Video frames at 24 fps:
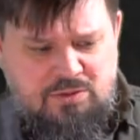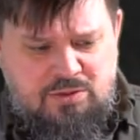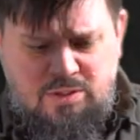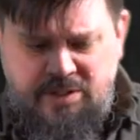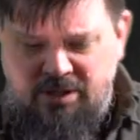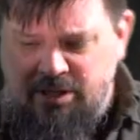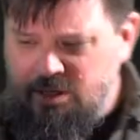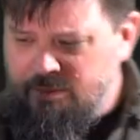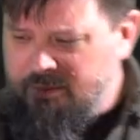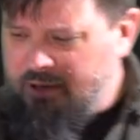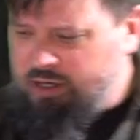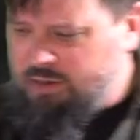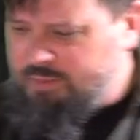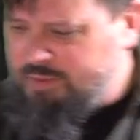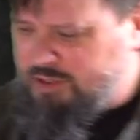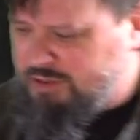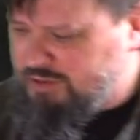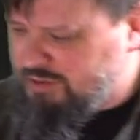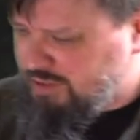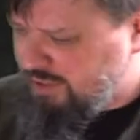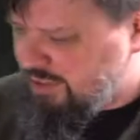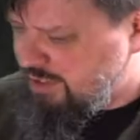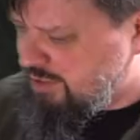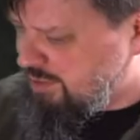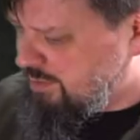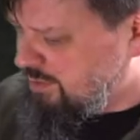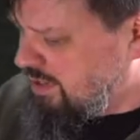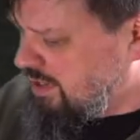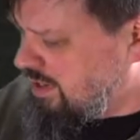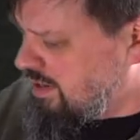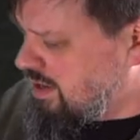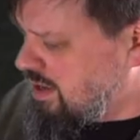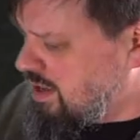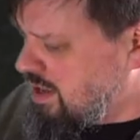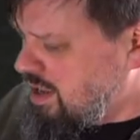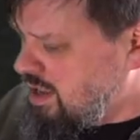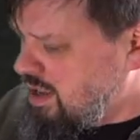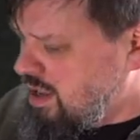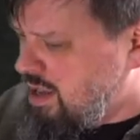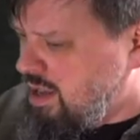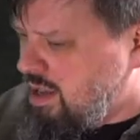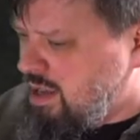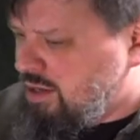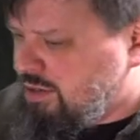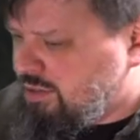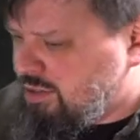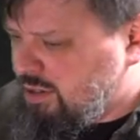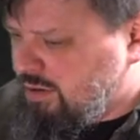you can get a better picture of this.
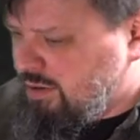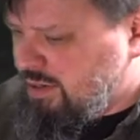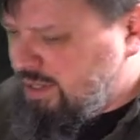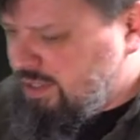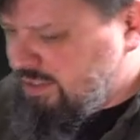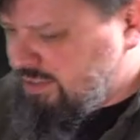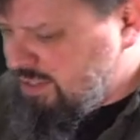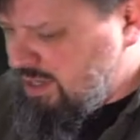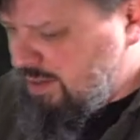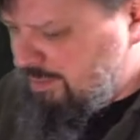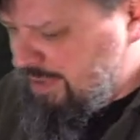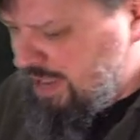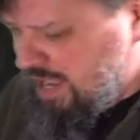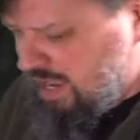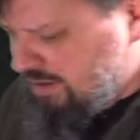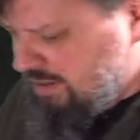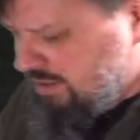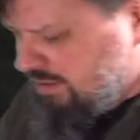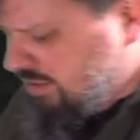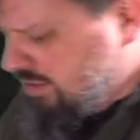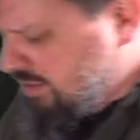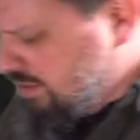So it's not bad, and it's